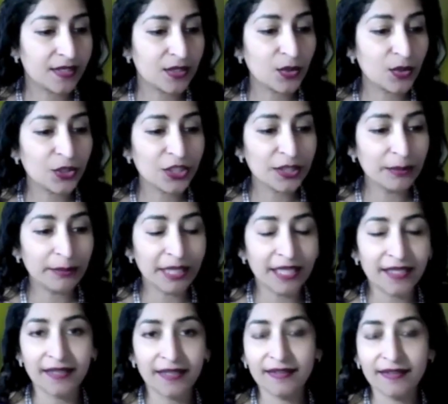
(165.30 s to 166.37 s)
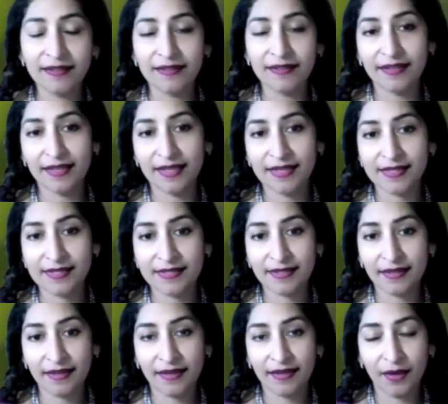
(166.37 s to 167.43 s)
Social media
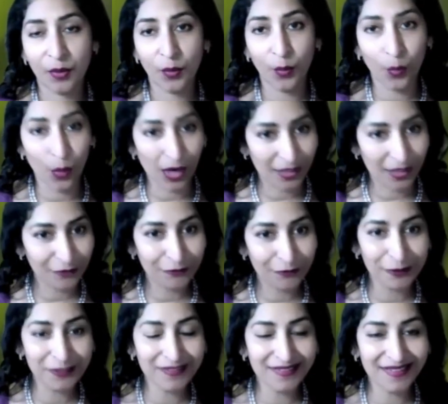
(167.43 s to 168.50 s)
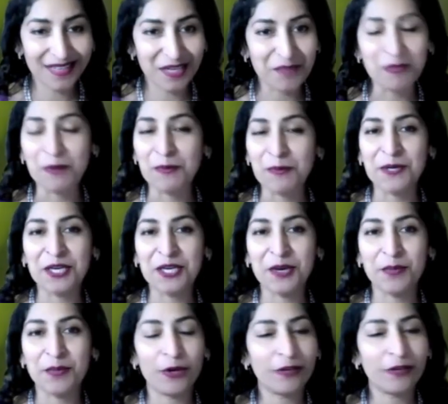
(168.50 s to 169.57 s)
is wonderful in promoting
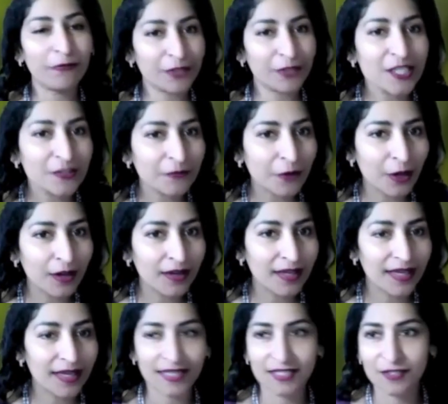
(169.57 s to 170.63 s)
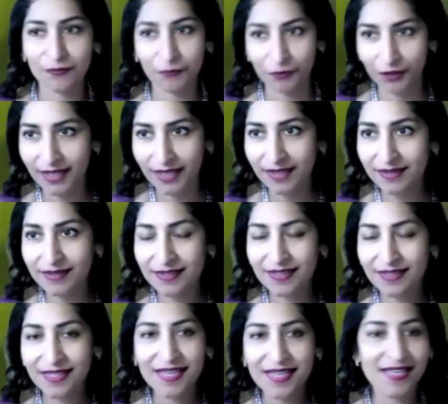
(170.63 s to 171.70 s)
your book. First of all, it is free.
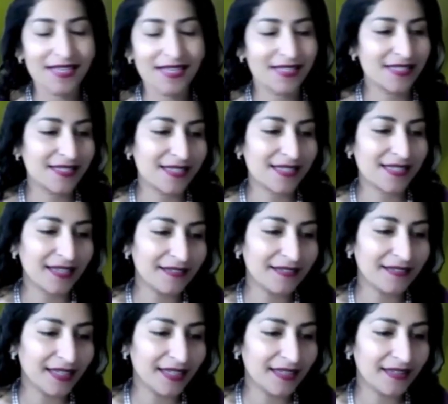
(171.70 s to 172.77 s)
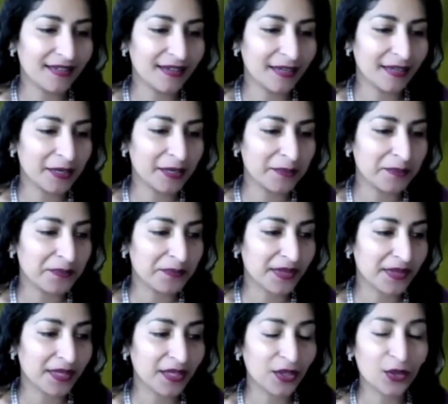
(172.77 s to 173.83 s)
Secondly,
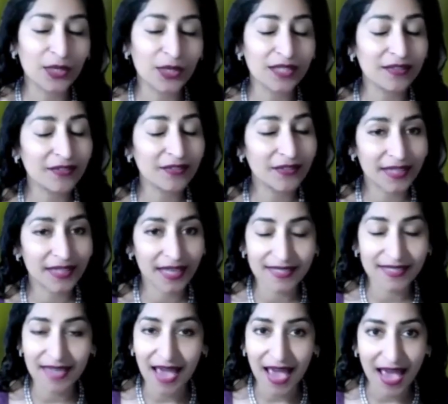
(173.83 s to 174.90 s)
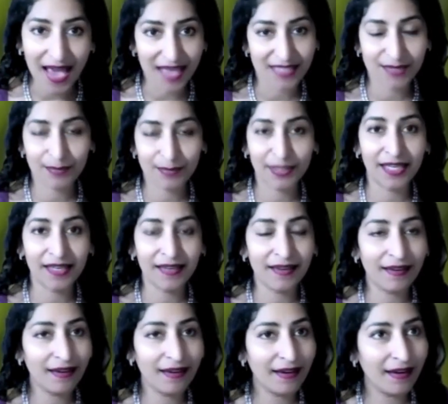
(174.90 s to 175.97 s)
you can create as
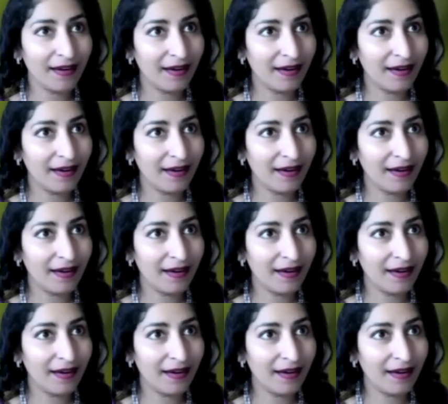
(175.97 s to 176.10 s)
many